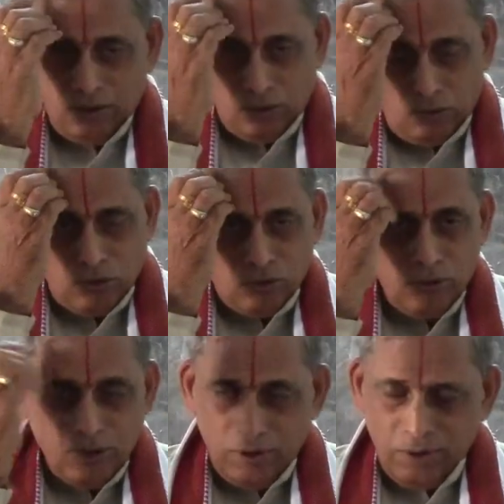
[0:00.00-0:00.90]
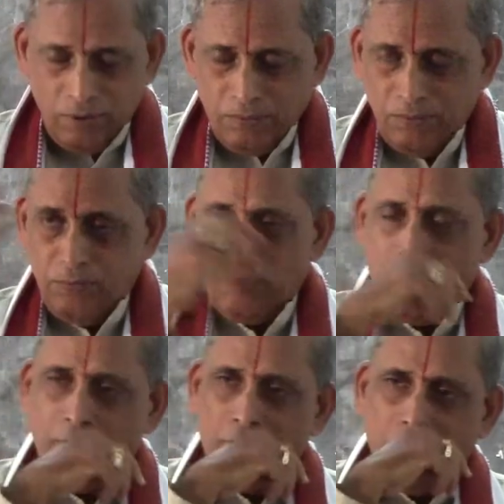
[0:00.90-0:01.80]
go to a
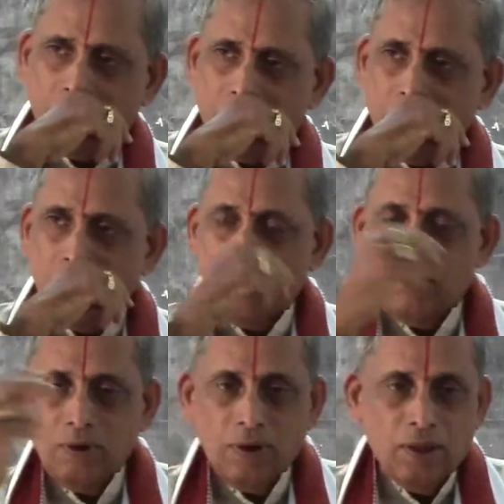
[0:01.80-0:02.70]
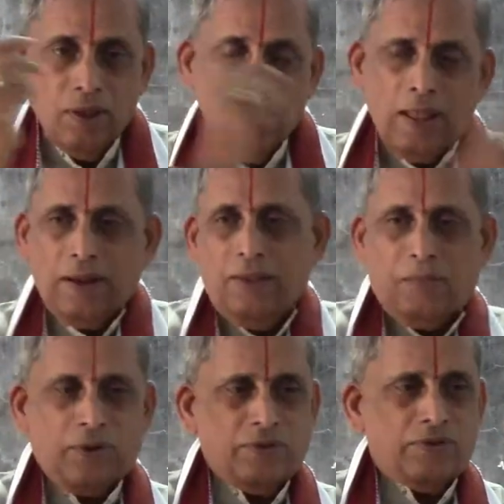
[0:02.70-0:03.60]
proper doctor, and his
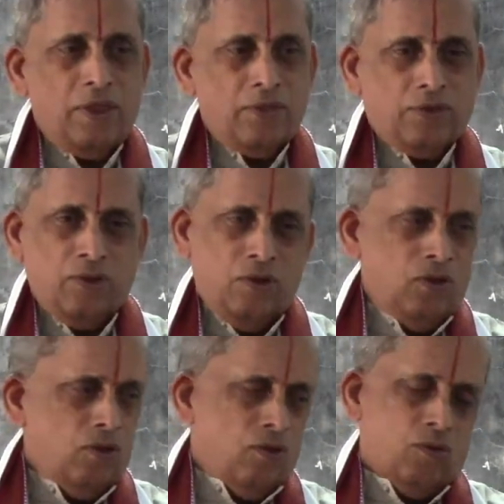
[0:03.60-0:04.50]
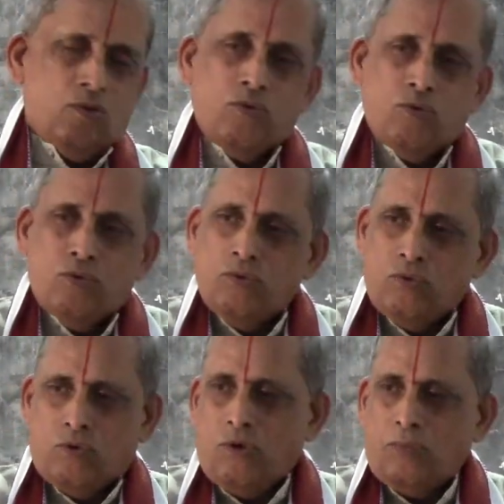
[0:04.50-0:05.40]
person says, no,
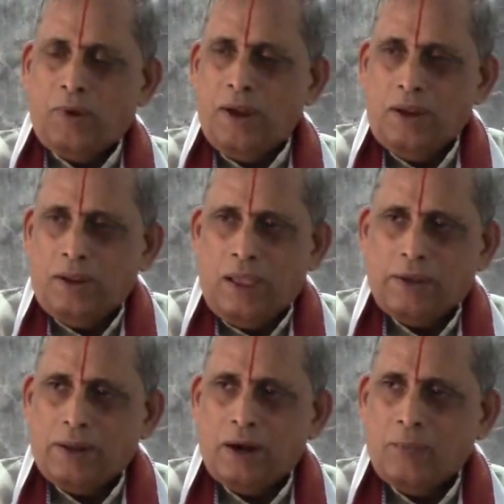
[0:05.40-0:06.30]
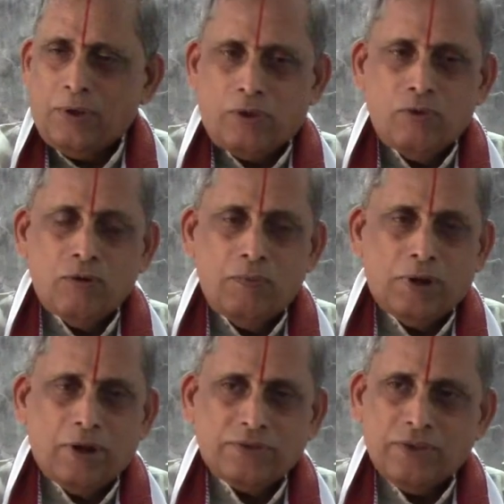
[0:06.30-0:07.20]
I cannot be cured
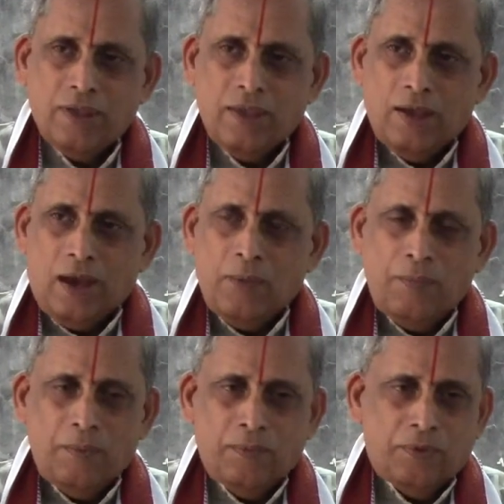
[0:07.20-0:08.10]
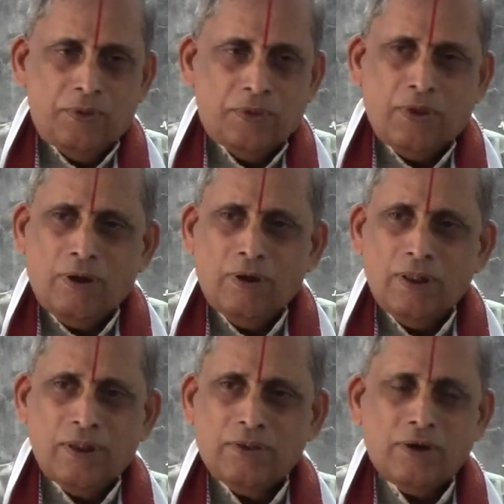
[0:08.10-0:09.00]
because this is all
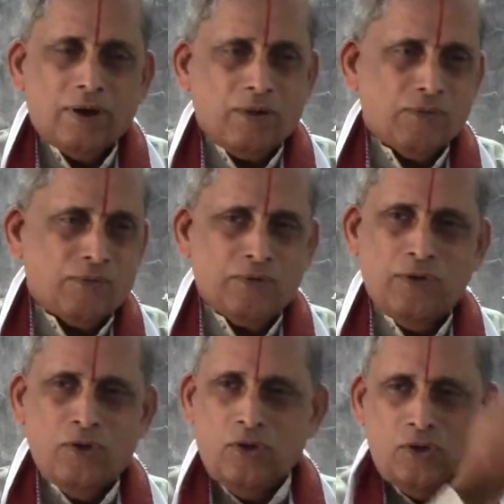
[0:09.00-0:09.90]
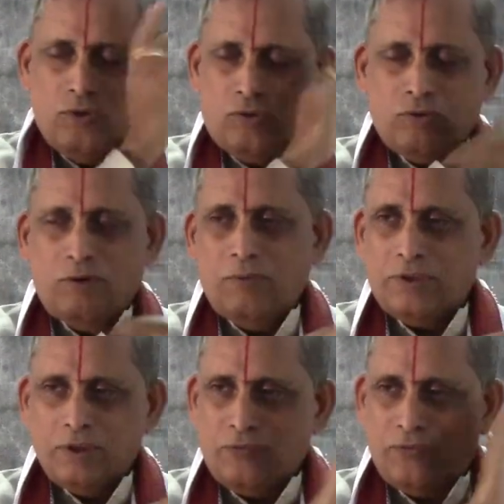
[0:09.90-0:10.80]
the result of so much of